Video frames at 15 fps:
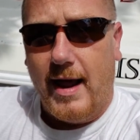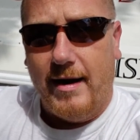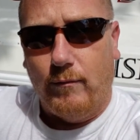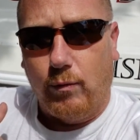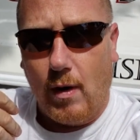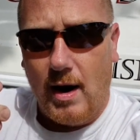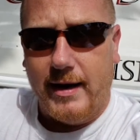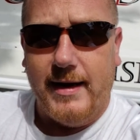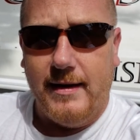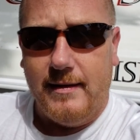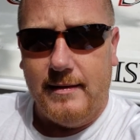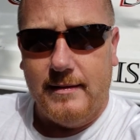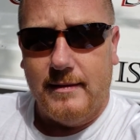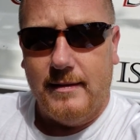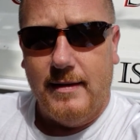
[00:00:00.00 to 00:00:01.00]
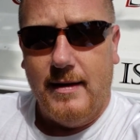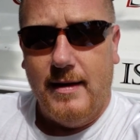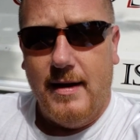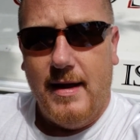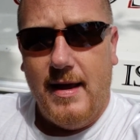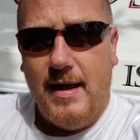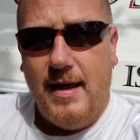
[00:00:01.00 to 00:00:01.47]
and running,
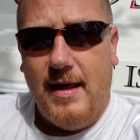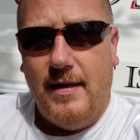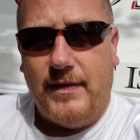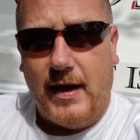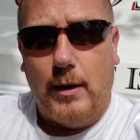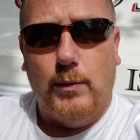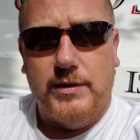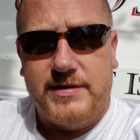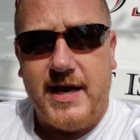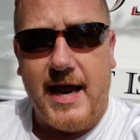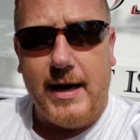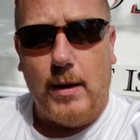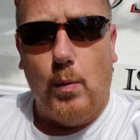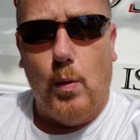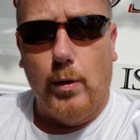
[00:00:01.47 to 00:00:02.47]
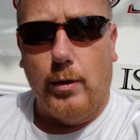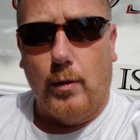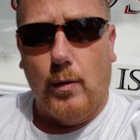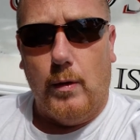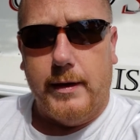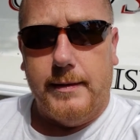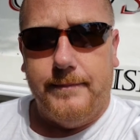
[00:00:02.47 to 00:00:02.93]
that it would take water
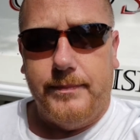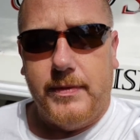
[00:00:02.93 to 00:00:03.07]
on.